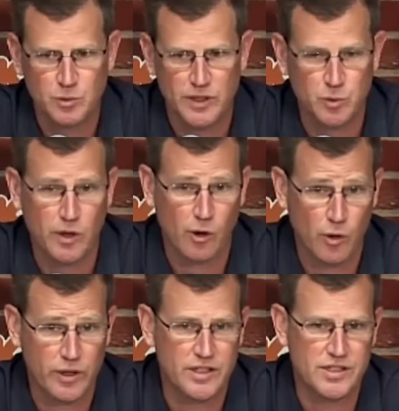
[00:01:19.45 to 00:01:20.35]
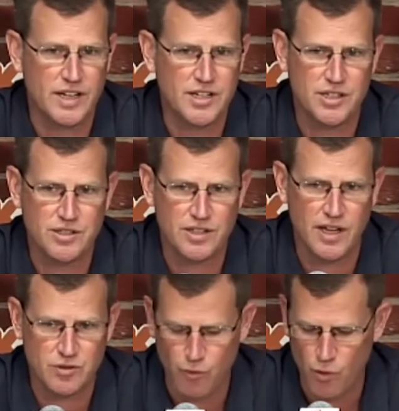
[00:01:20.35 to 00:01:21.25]
what our organization
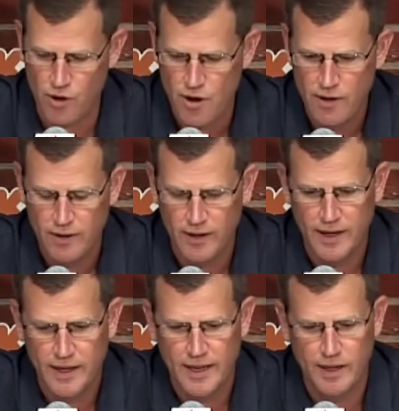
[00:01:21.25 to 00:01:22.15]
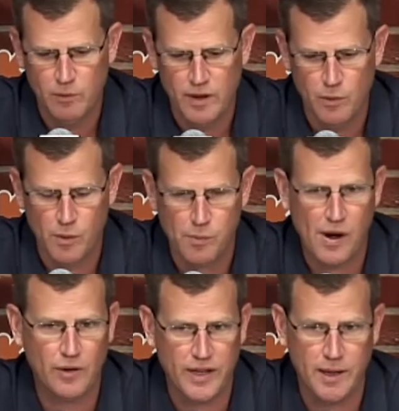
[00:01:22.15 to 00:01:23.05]
stands for, and we're
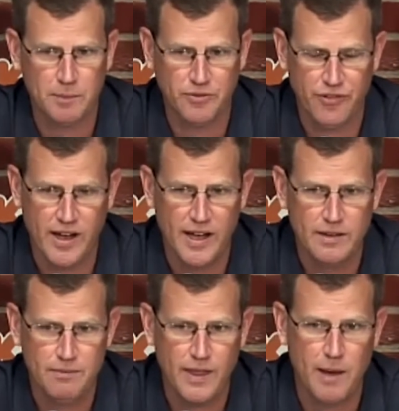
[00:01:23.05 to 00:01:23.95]
proud to amplify that